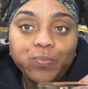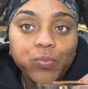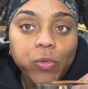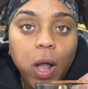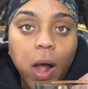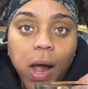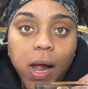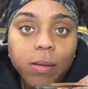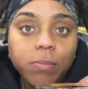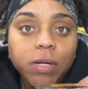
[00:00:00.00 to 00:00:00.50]

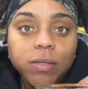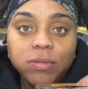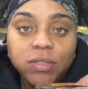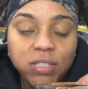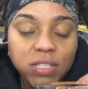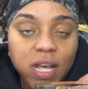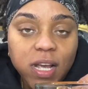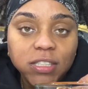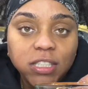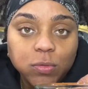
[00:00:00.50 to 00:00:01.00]
I'm
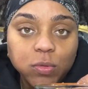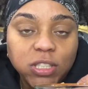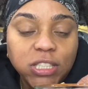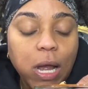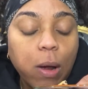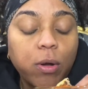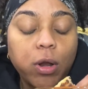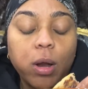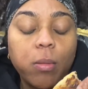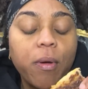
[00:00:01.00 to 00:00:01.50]
obsessed with
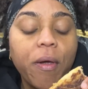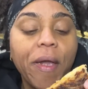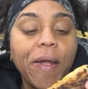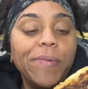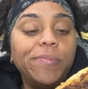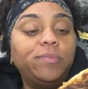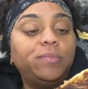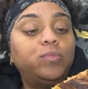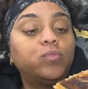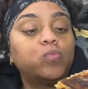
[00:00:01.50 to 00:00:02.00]
sourdough bread.